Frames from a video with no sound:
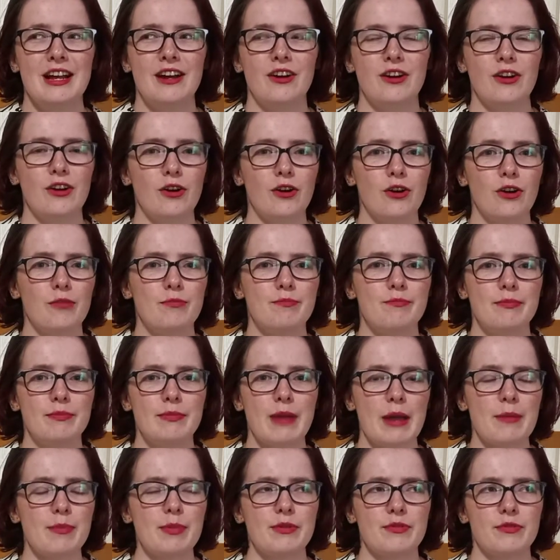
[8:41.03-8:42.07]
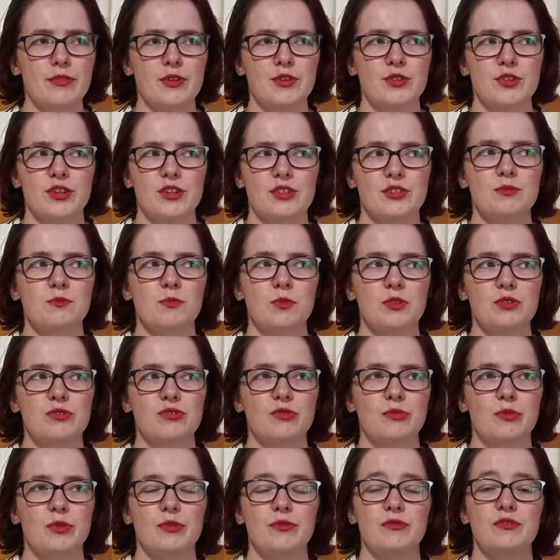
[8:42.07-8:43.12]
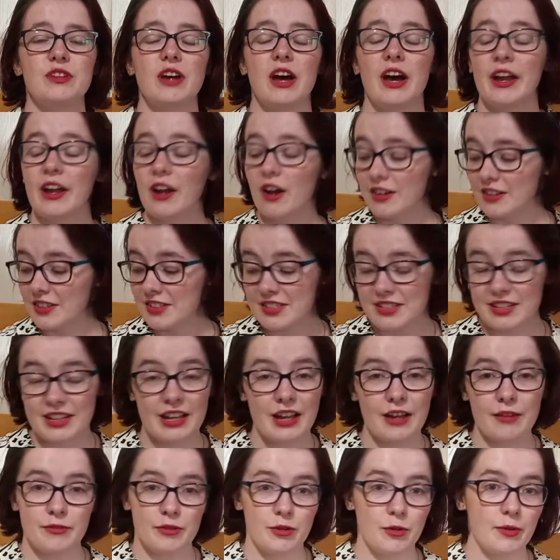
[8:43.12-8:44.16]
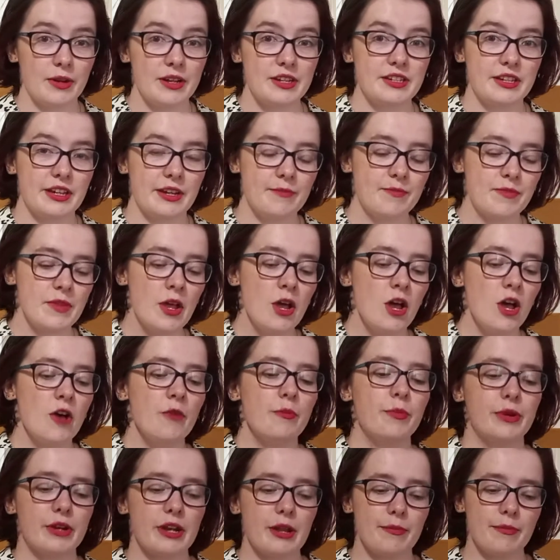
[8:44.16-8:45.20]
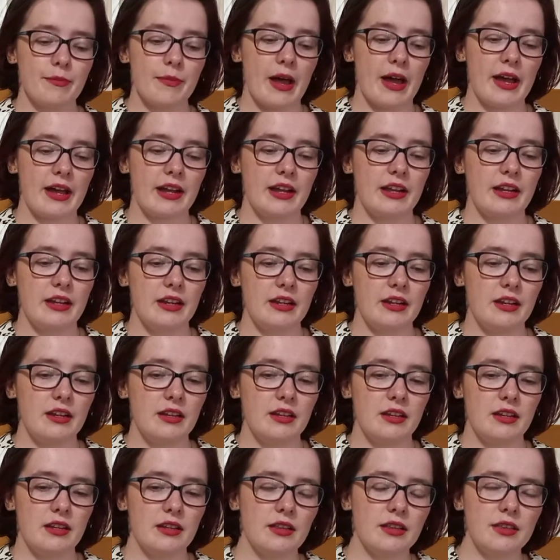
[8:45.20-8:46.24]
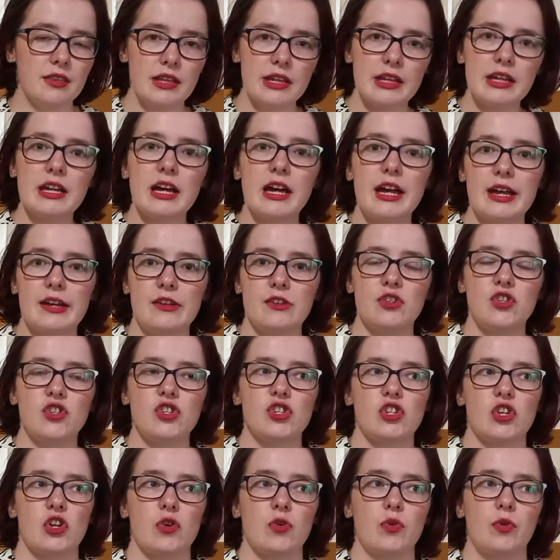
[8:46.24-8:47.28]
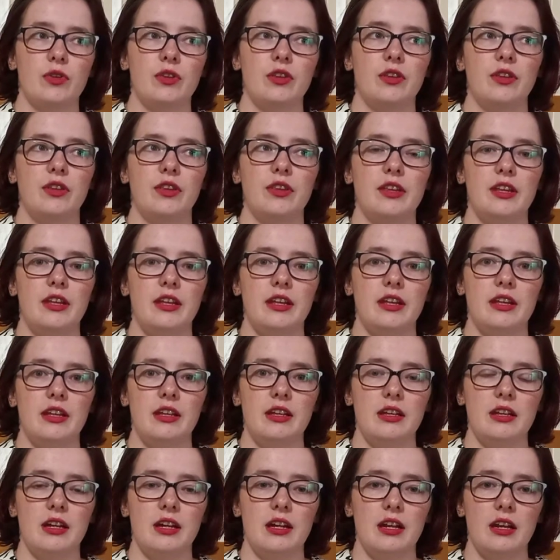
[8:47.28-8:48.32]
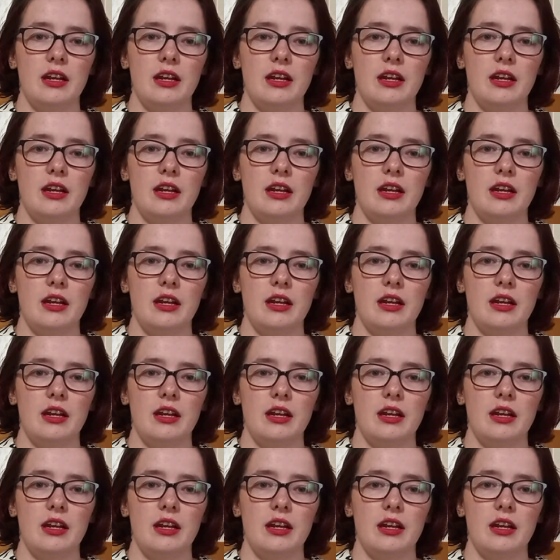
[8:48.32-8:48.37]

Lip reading: Or it might be first cousin once removed. I honestly have no idea. But I think I had shown the